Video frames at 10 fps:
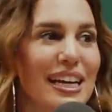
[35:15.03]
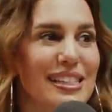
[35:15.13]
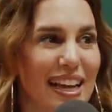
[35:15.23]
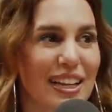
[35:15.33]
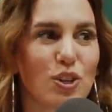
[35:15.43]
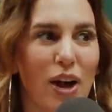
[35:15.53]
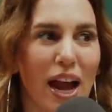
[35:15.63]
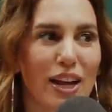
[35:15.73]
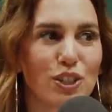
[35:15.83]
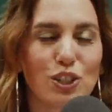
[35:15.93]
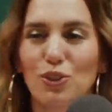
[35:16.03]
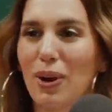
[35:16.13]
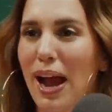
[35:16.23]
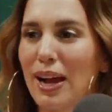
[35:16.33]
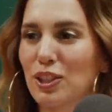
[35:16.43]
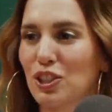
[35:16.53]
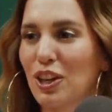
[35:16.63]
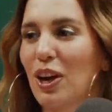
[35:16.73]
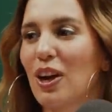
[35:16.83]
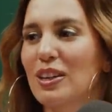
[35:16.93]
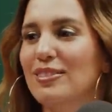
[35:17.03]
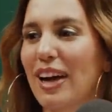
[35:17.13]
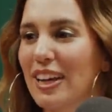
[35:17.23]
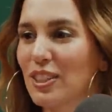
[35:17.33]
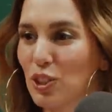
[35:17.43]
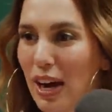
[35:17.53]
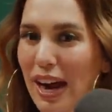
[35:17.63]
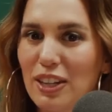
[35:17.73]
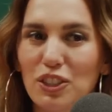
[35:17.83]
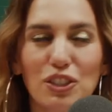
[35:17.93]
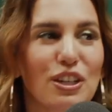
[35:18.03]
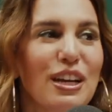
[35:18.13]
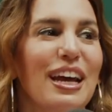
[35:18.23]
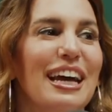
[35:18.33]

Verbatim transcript: it's like trash, trash, diet trash.